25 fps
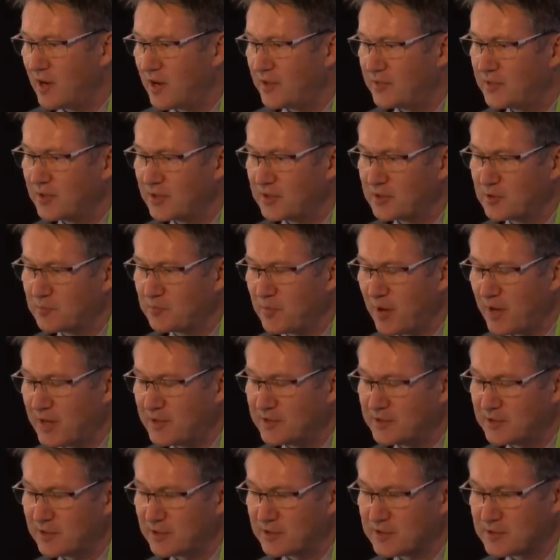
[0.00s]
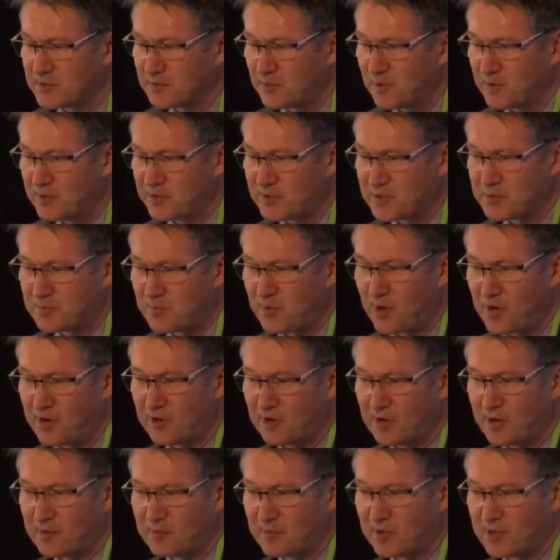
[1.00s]
I think the main thing is when this
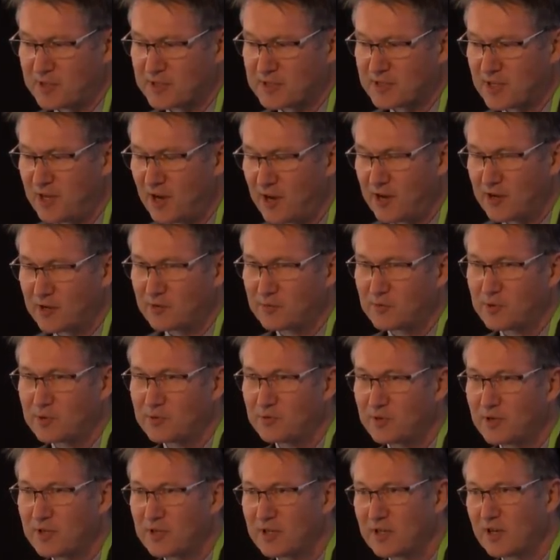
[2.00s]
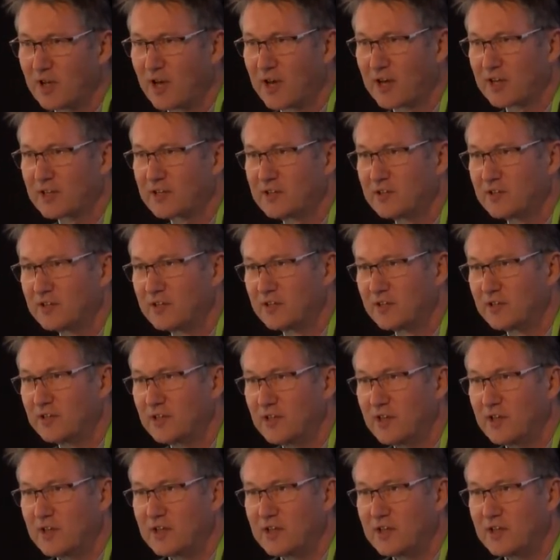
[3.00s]
program gets going, we'd really like you to